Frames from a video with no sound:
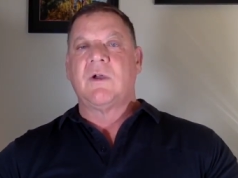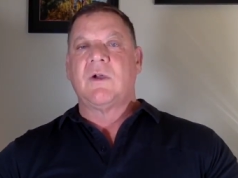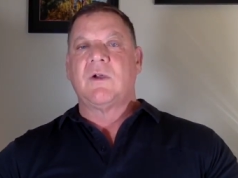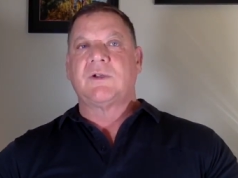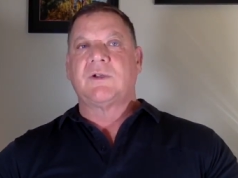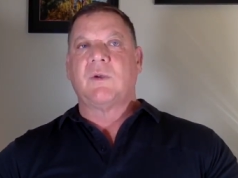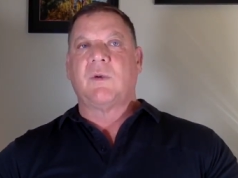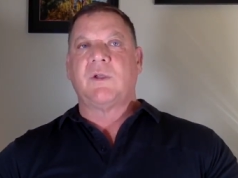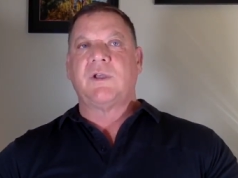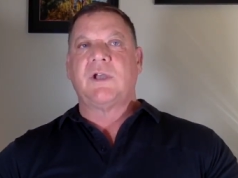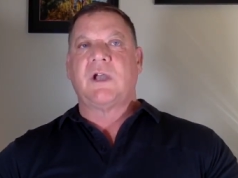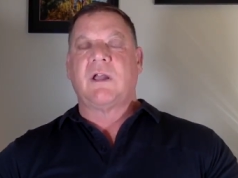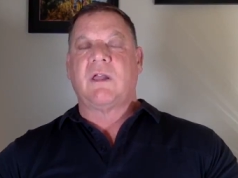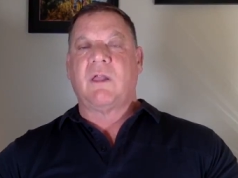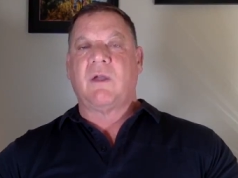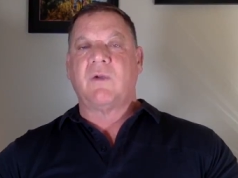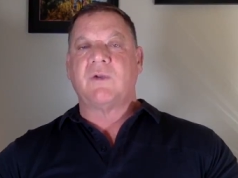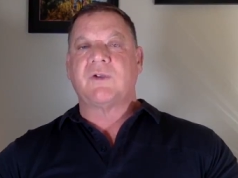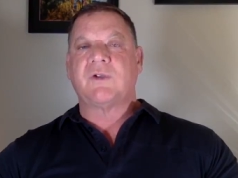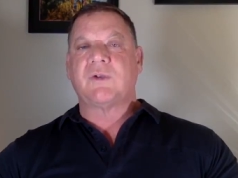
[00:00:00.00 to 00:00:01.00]
so when you
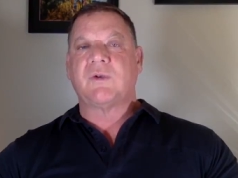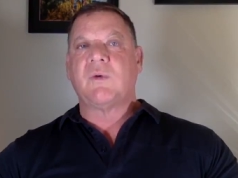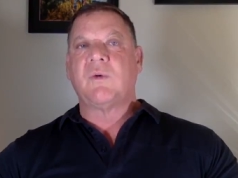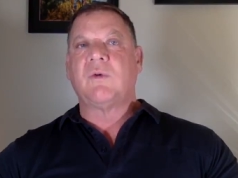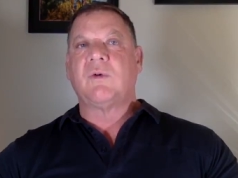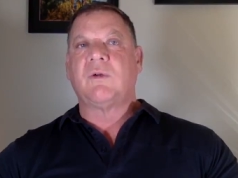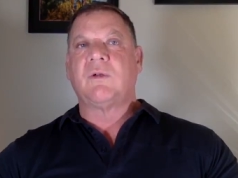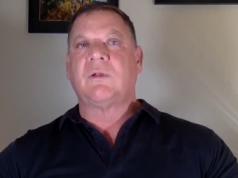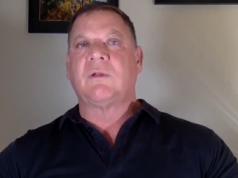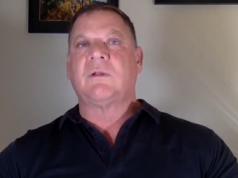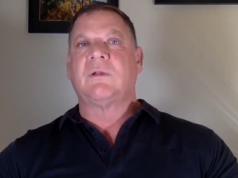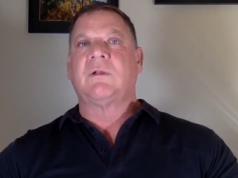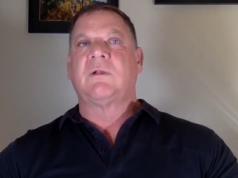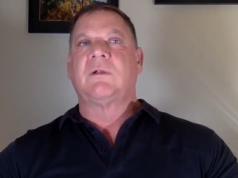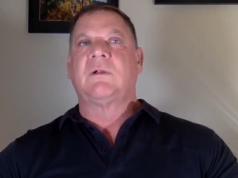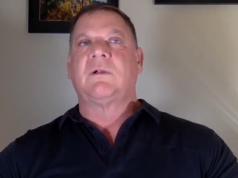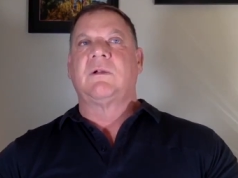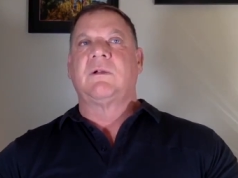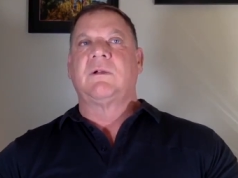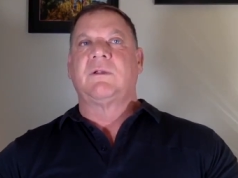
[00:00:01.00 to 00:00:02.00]
close school,
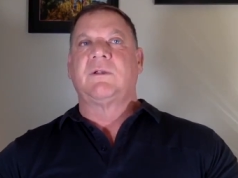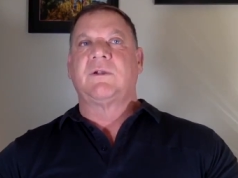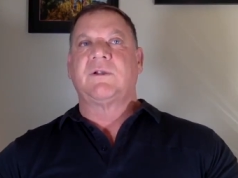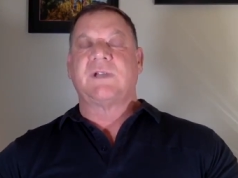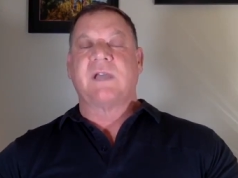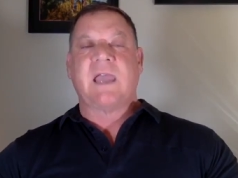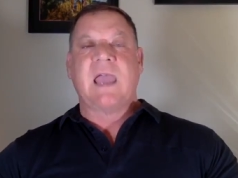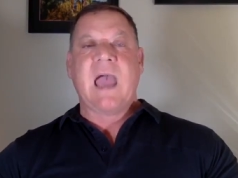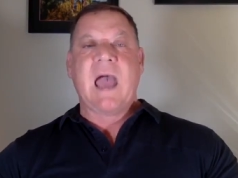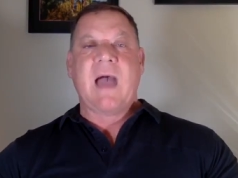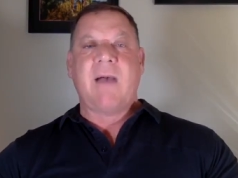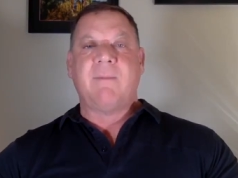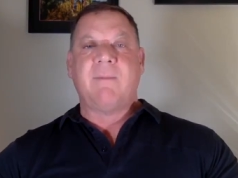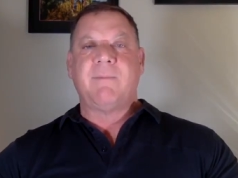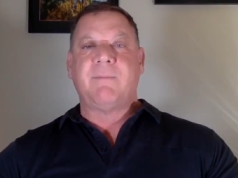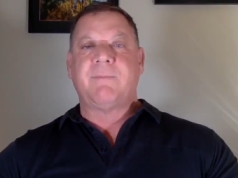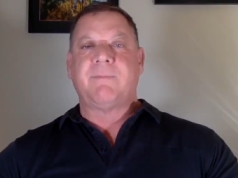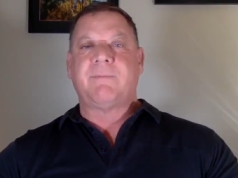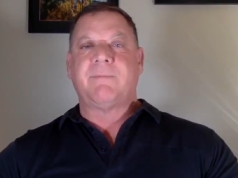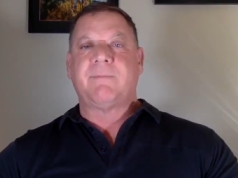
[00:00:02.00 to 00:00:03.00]
there's a gap,